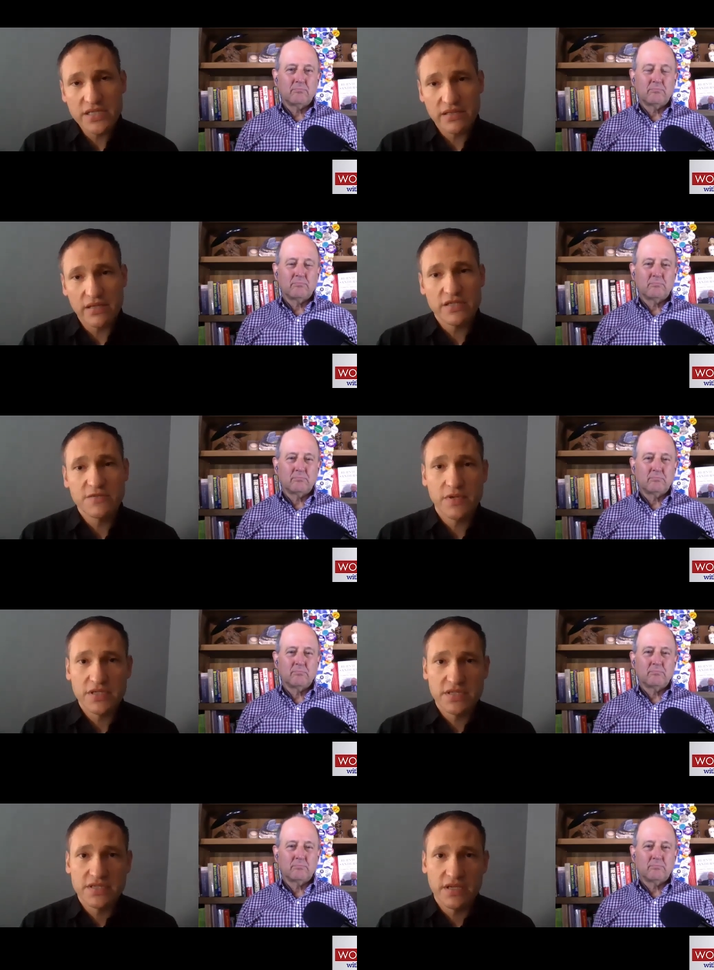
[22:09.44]
Speaker 1: that they're
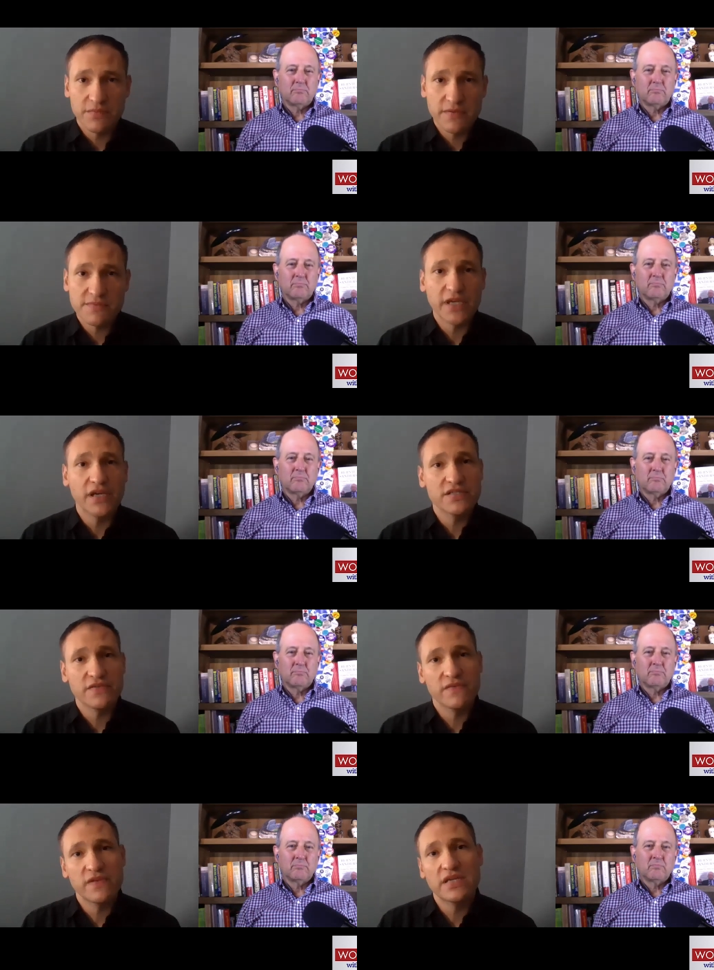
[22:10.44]
experiencing symptoms because
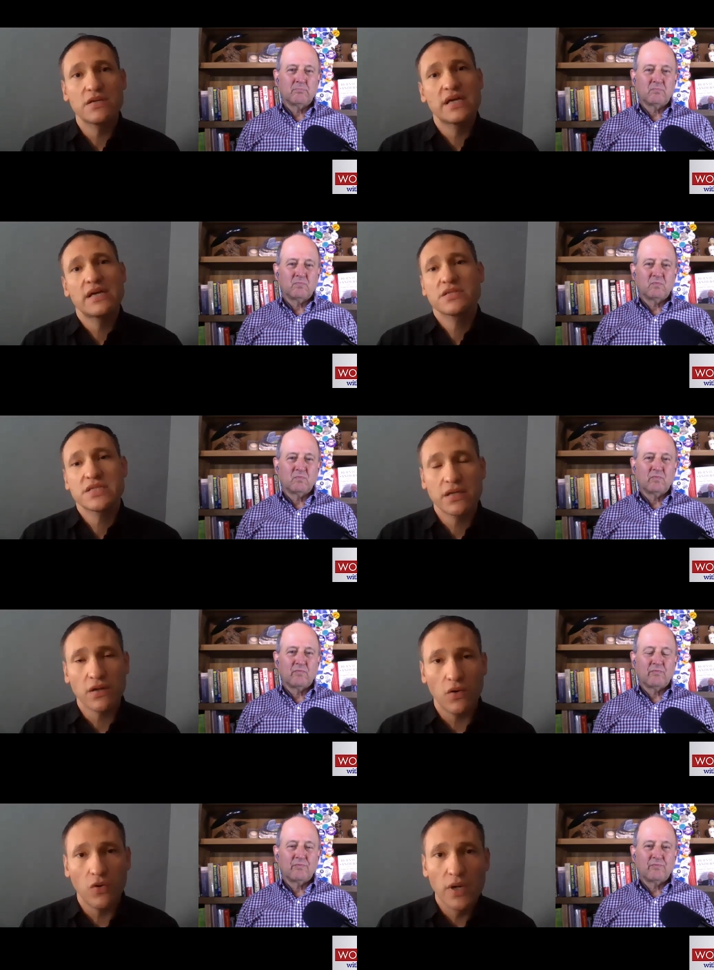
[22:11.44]
if they are sent
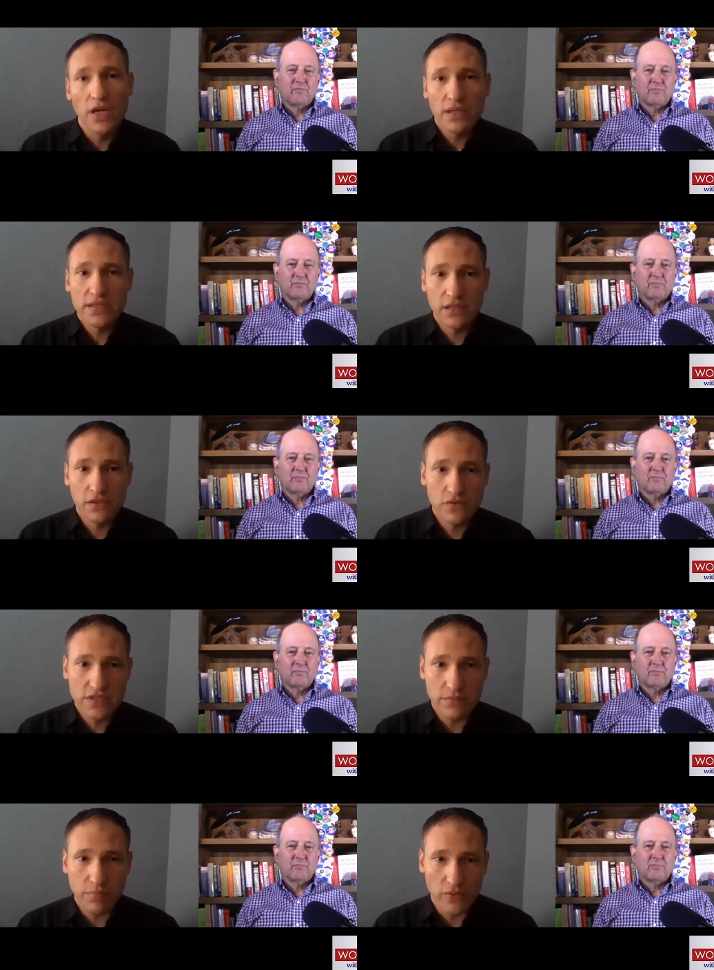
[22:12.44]
home, they lose
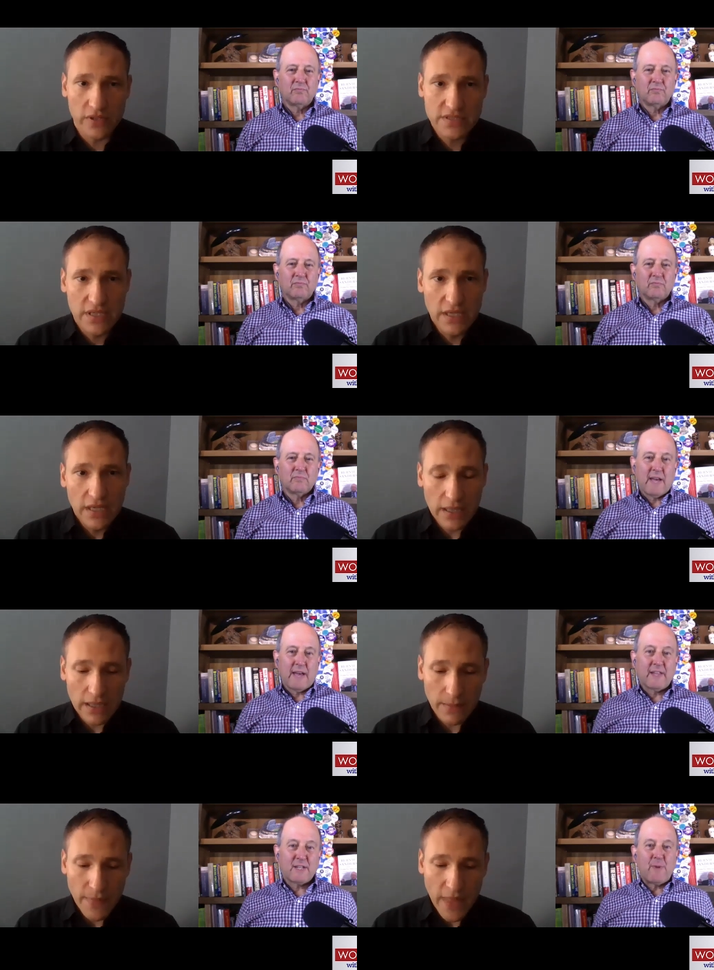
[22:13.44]
their bonus.
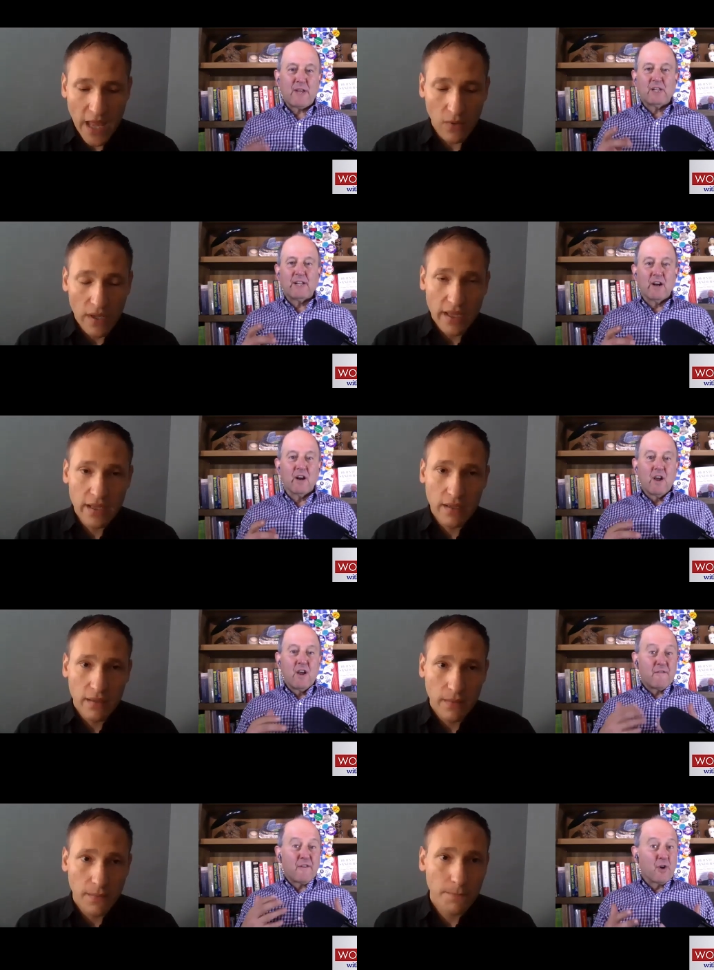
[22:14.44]
And let's um, be clear it.
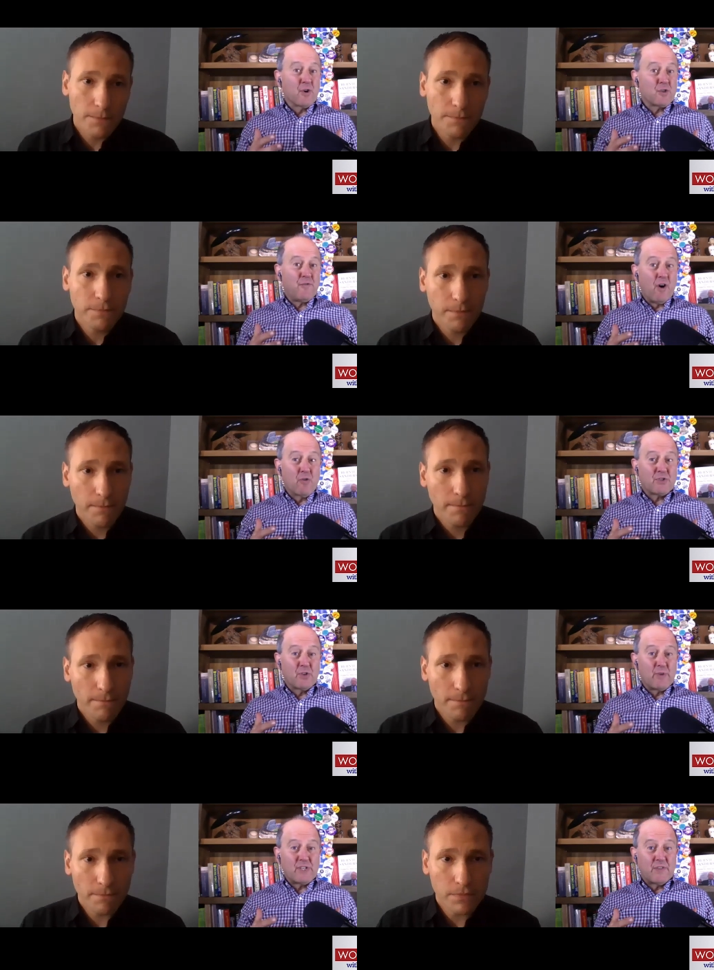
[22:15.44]
Speaker 2: for those folks, the
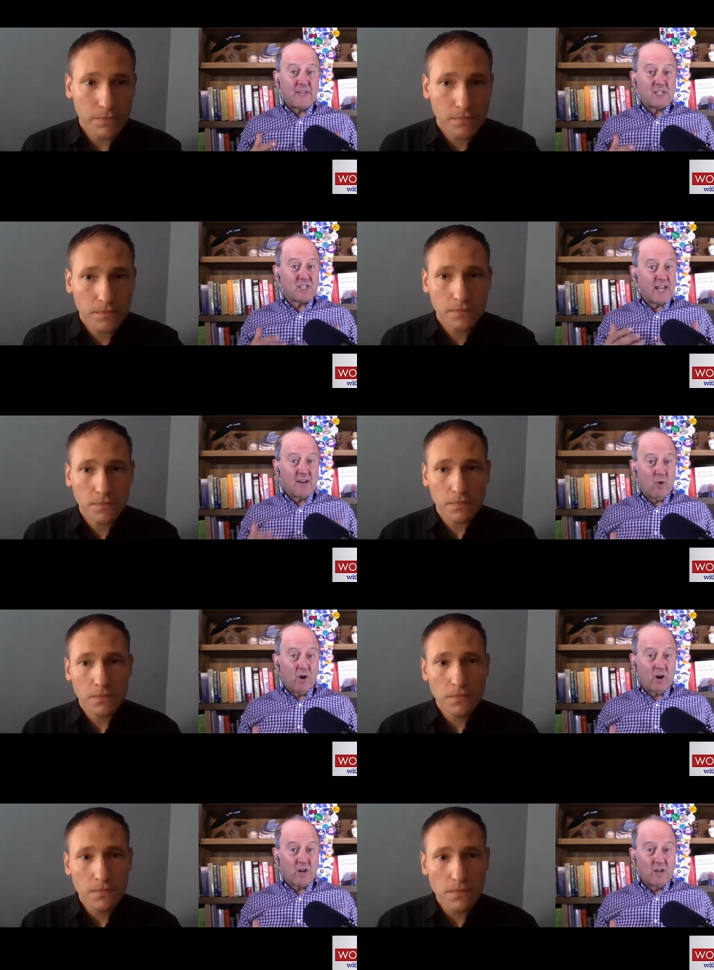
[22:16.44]
reason they stay at
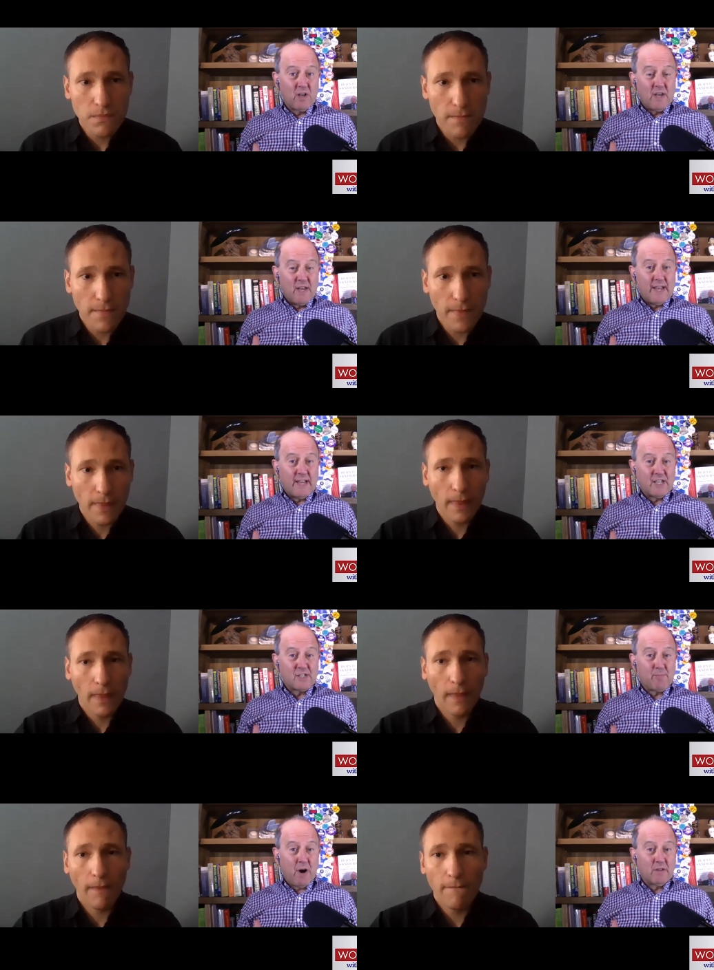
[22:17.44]
work is
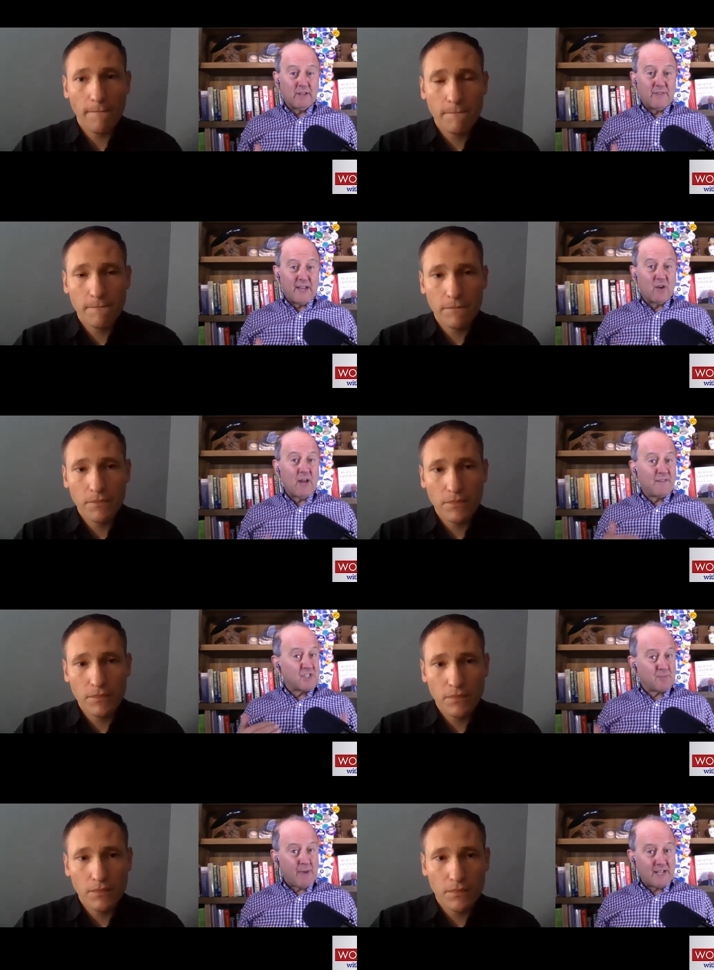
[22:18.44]
partly they don't have
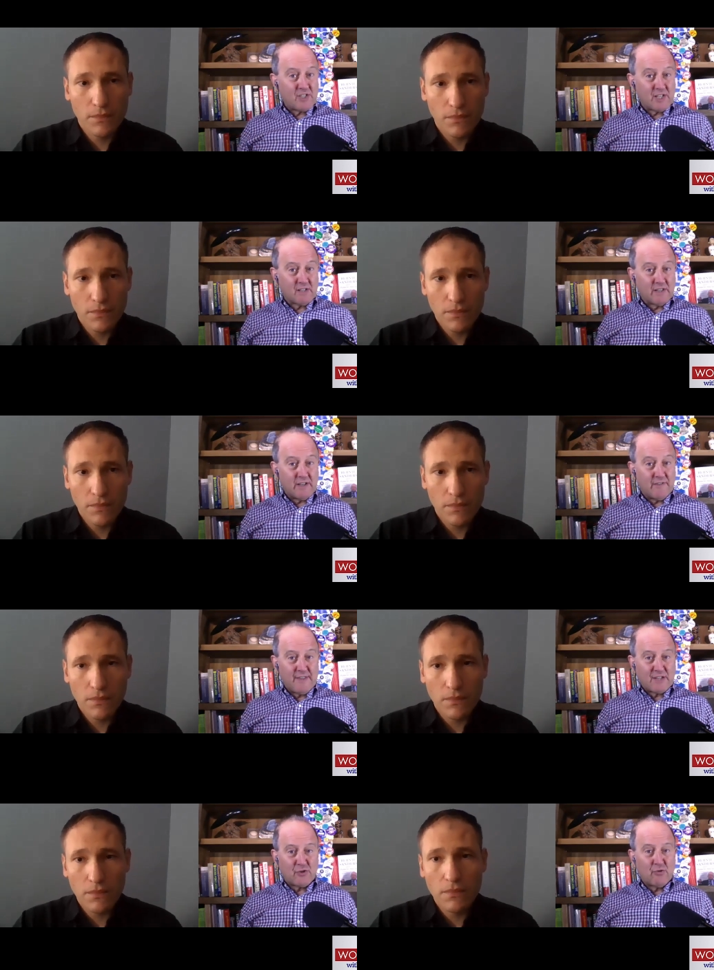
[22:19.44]
paid sick leave, and
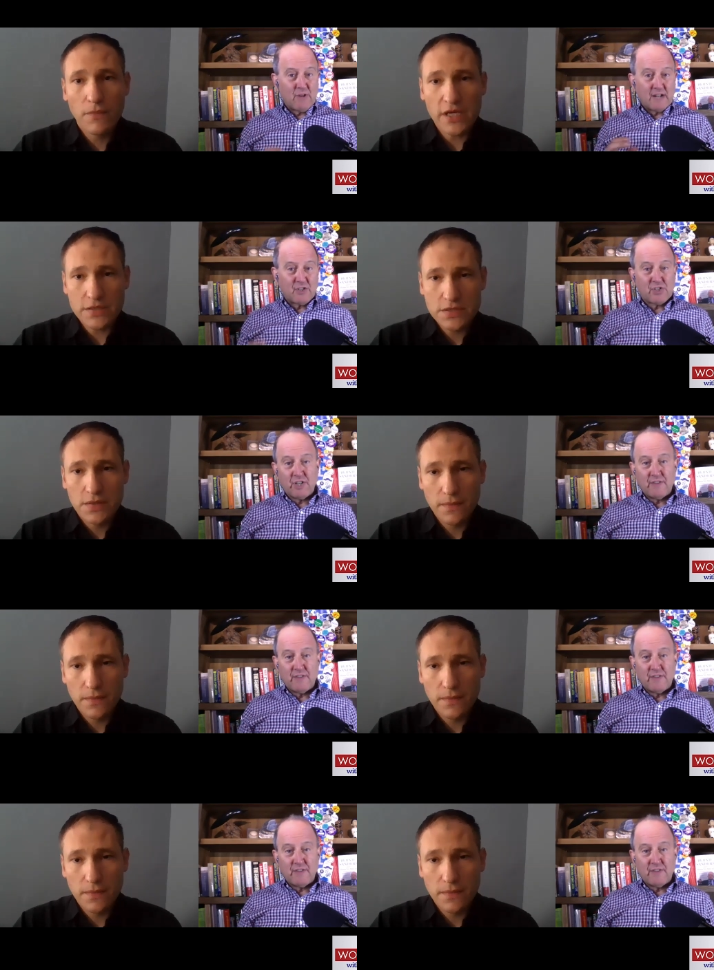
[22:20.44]
that's true not yeah. just in